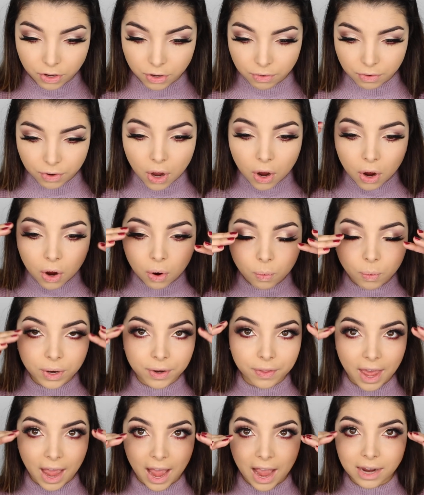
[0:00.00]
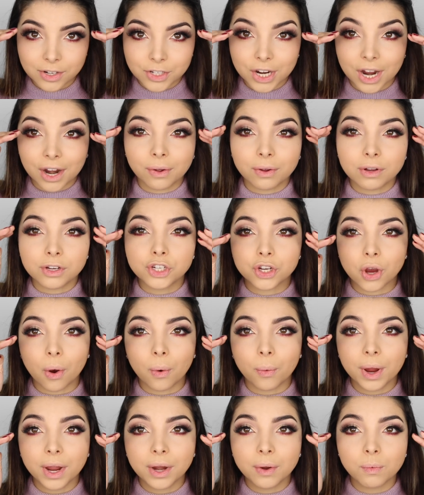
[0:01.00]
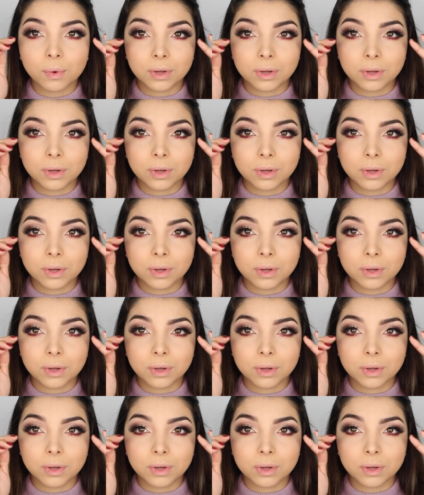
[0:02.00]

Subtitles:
you know where the eyeshadow is showing.